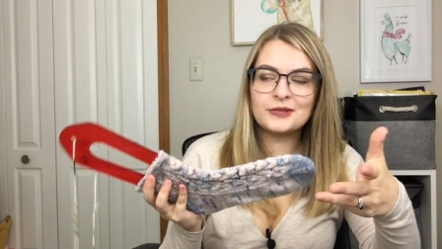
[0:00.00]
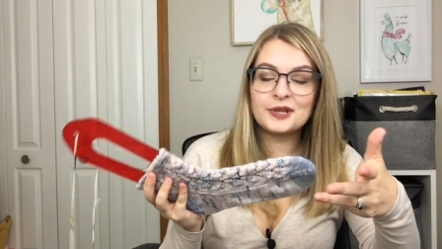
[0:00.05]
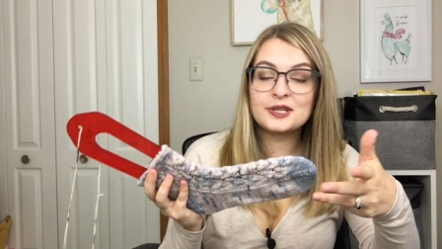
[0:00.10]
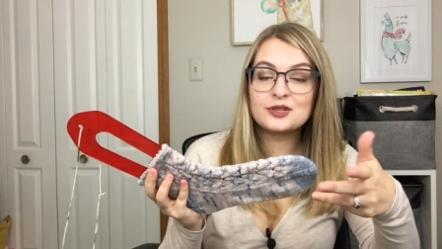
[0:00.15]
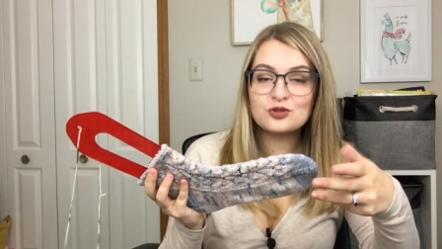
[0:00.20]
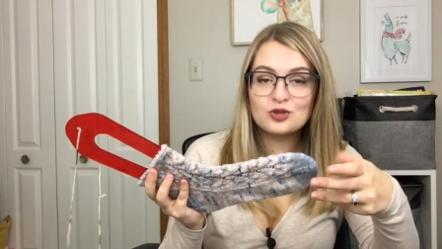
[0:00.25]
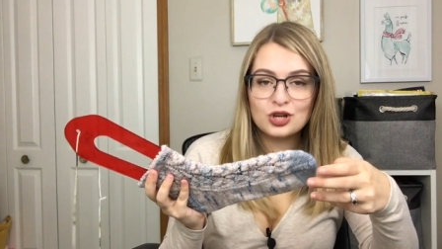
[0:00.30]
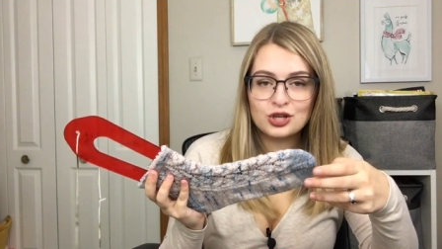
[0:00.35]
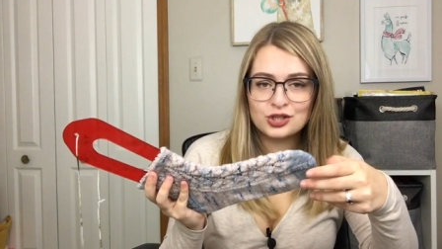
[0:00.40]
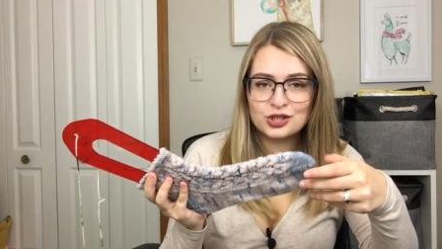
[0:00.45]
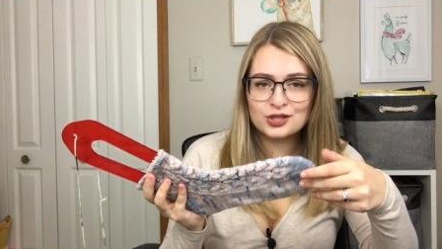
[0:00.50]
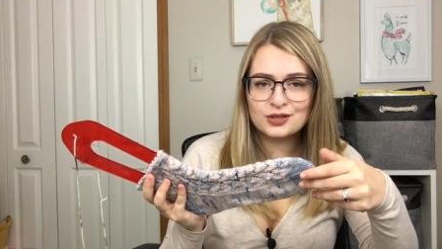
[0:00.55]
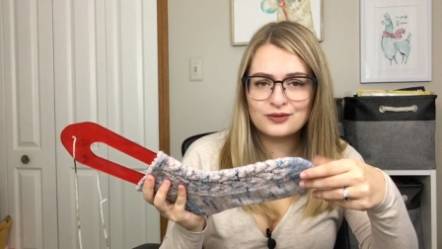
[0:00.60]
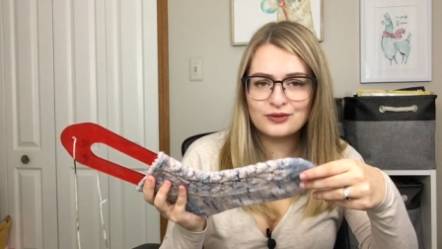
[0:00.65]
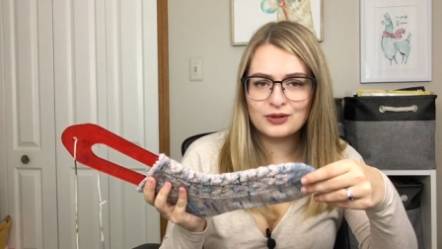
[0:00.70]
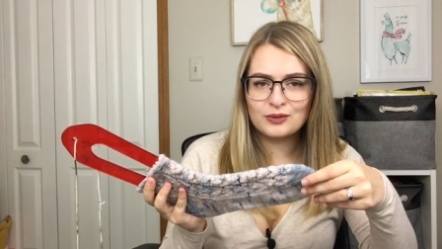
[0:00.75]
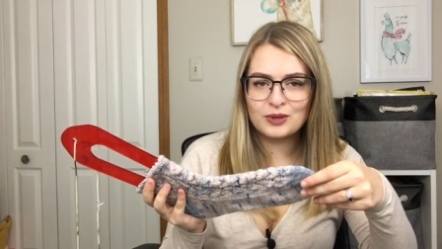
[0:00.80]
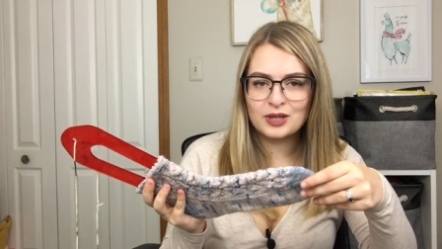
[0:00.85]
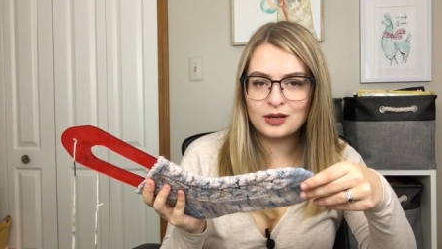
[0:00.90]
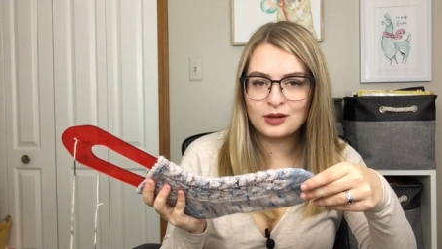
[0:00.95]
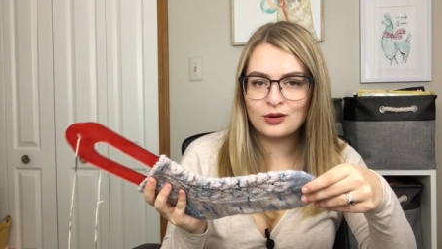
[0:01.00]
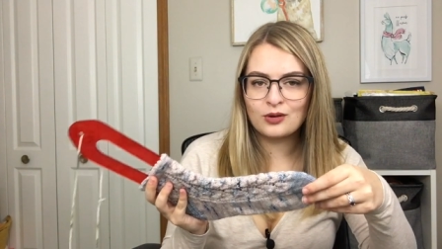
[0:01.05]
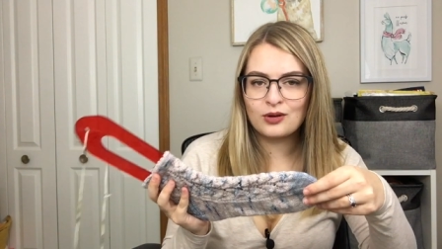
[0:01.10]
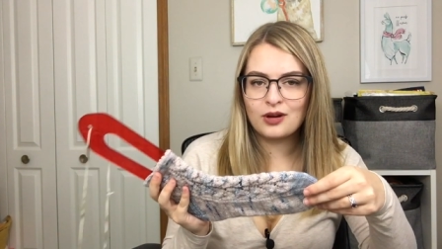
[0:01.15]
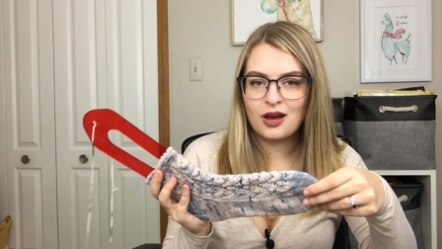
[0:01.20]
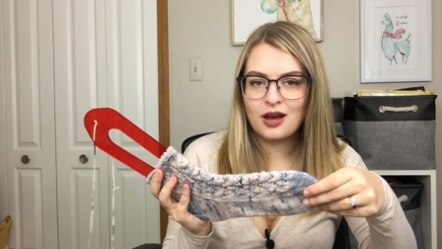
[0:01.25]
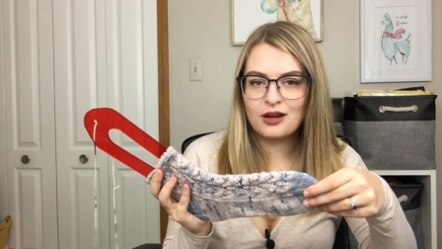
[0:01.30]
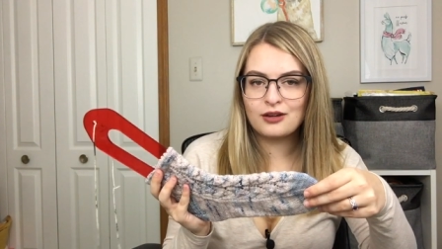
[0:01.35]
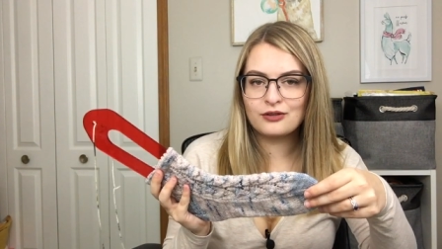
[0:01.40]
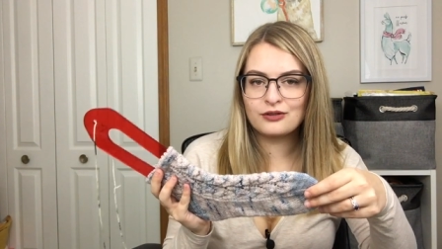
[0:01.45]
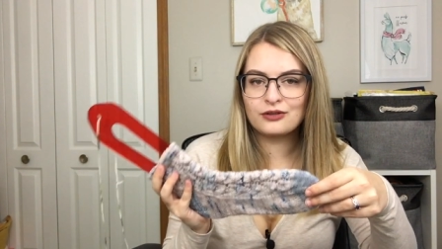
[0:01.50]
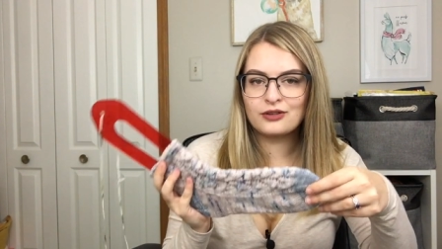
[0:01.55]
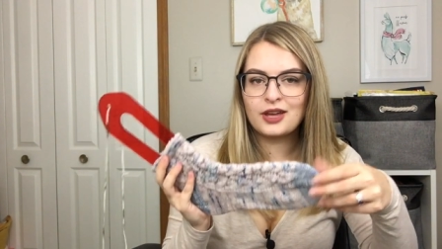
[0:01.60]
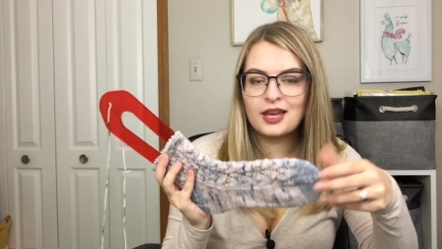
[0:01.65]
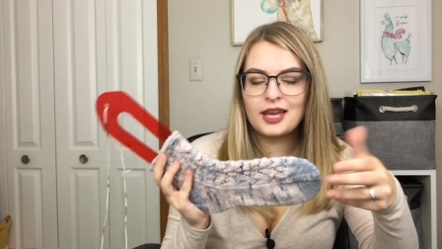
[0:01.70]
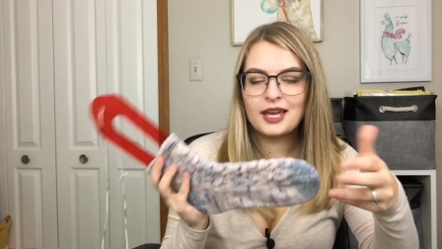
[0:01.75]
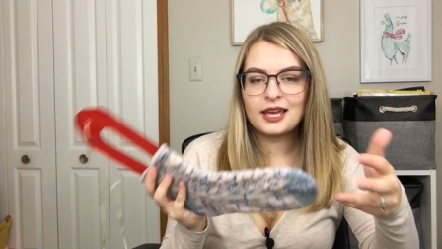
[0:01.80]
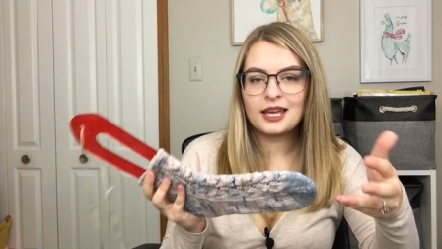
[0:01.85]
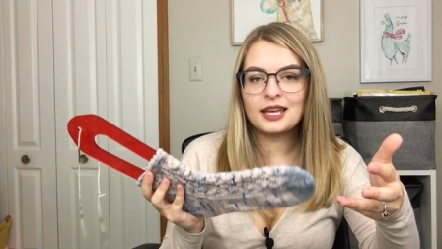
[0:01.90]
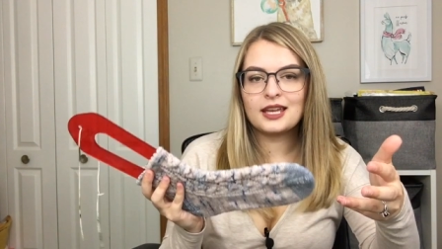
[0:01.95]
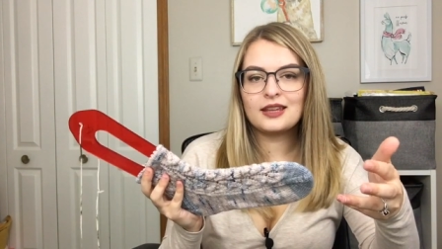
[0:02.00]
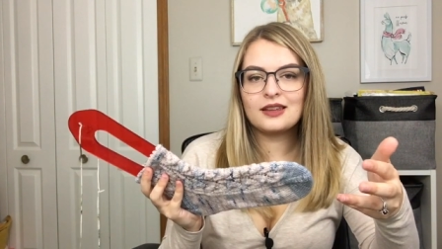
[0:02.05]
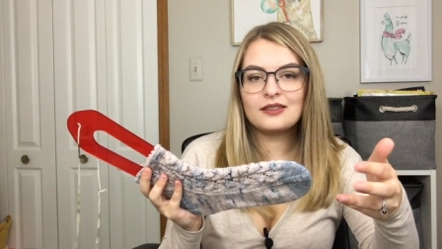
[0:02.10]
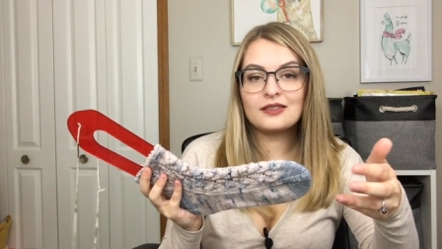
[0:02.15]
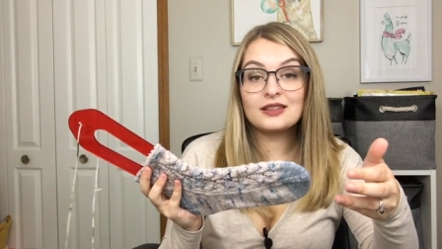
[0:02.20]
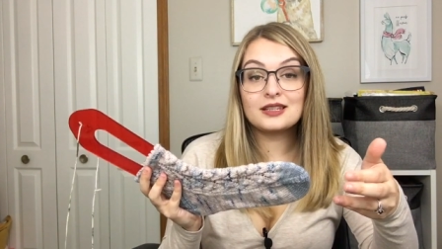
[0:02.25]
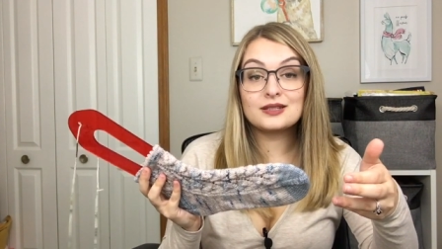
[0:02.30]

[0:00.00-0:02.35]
instructions for the picot cuff in